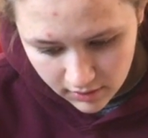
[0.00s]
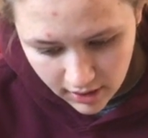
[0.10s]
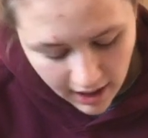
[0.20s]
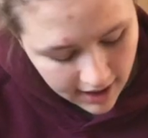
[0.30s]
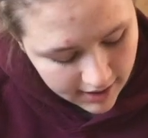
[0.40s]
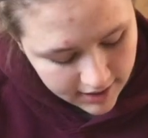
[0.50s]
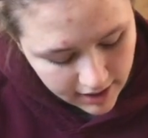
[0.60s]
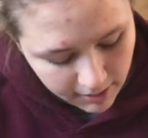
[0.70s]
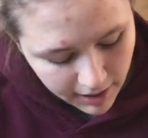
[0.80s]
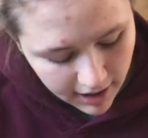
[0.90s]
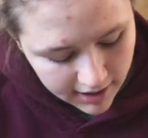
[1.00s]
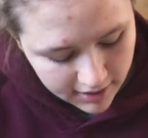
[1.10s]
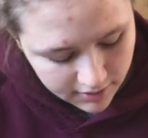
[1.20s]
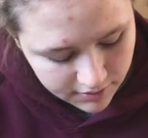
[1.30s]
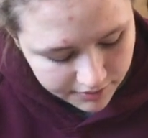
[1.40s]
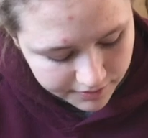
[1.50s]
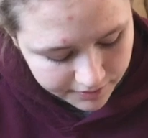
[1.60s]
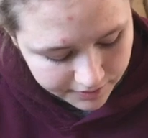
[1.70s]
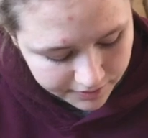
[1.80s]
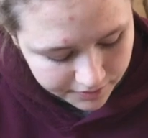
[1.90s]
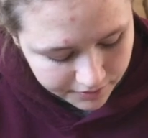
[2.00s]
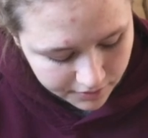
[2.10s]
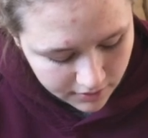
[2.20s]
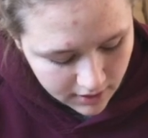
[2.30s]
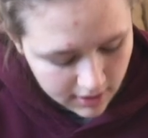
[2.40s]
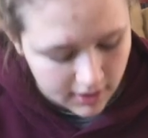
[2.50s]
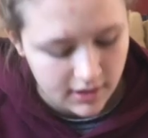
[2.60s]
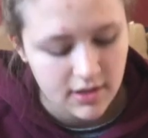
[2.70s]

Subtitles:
and Aban. So